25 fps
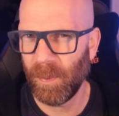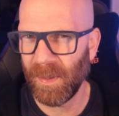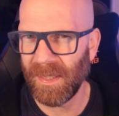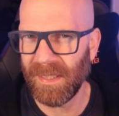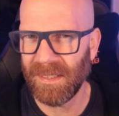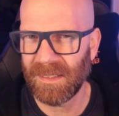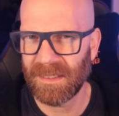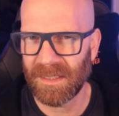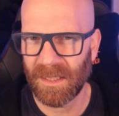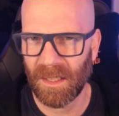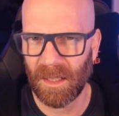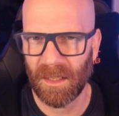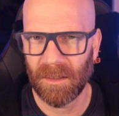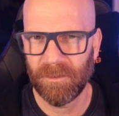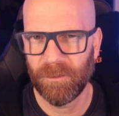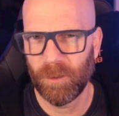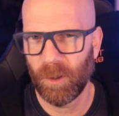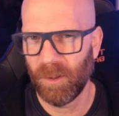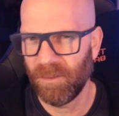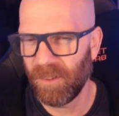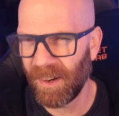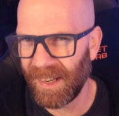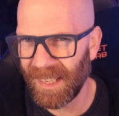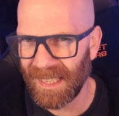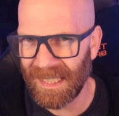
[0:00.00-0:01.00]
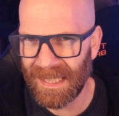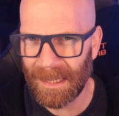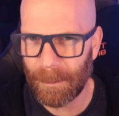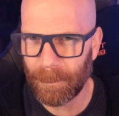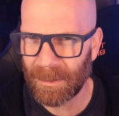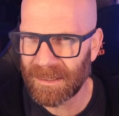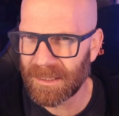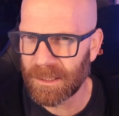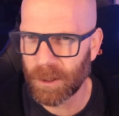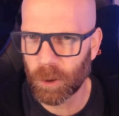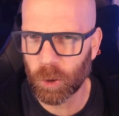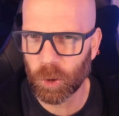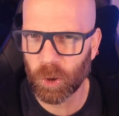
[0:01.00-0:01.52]
beta for a very
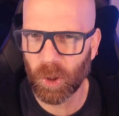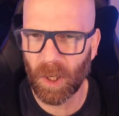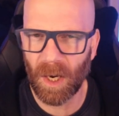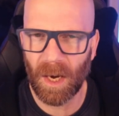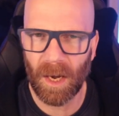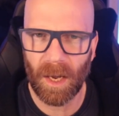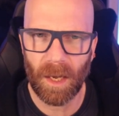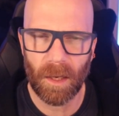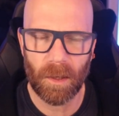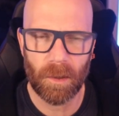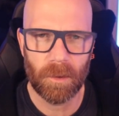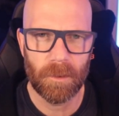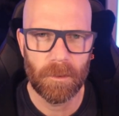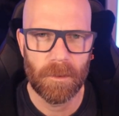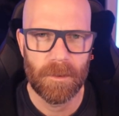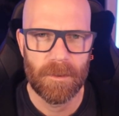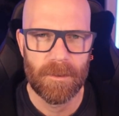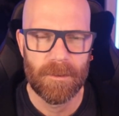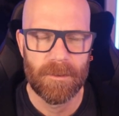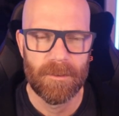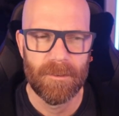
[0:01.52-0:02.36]
limited trial,